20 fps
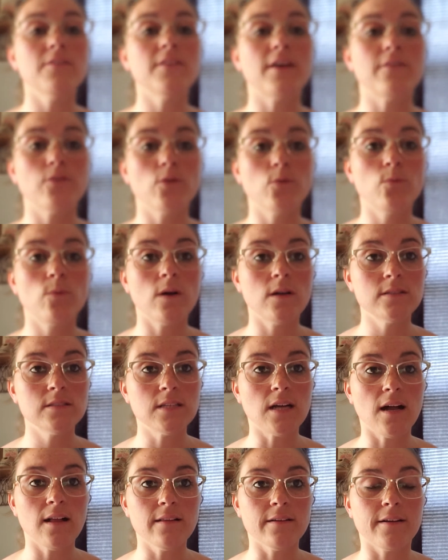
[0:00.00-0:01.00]
of that for
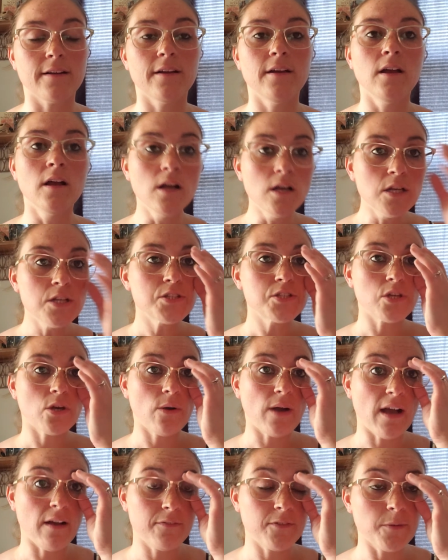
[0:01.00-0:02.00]
$1.
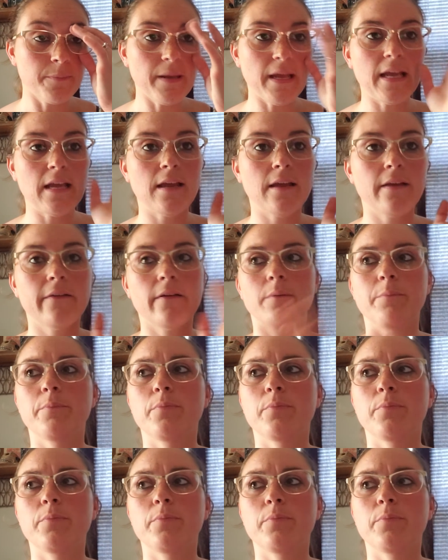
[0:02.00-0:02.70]
So after paying a